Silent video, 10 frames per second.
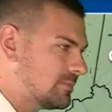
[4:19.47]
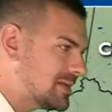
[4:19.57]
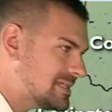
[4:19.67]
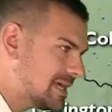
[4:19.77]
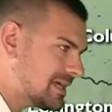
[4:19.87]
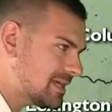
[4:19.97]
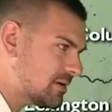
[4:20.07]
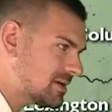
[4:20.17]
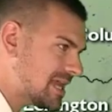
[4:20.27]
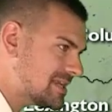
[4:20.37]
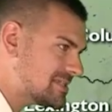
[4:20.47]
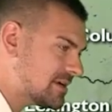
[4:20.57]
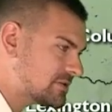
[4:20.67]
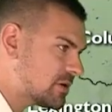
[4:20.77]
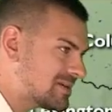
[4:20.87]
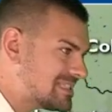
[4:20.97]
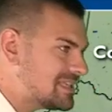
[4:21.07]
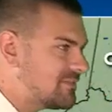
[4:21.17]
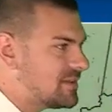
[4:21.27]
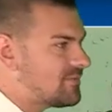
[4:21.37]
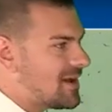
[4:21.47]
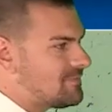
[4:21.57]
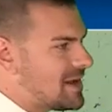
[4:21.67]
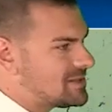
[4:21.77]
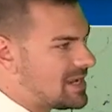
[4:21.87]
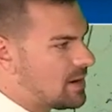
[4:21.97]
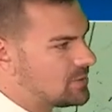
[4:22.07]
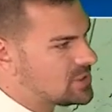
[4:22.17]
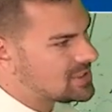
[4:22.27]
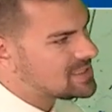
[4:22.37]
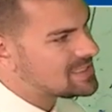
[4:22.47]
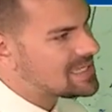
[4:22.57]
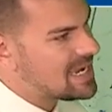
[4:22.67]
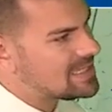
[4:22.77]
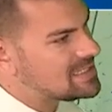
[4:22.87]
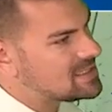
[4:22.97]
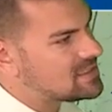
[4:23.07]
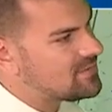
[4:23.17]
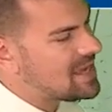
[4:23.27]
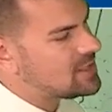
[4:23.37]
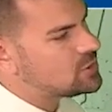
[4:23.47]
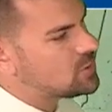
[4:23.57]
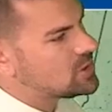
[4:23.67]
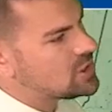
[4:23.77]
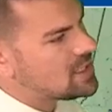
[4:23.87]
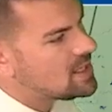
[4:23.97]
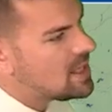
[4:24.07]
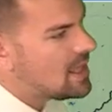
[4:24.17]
but Hurricane Center is going 75 miles an hour just to the southeast of Savannah, Georgia,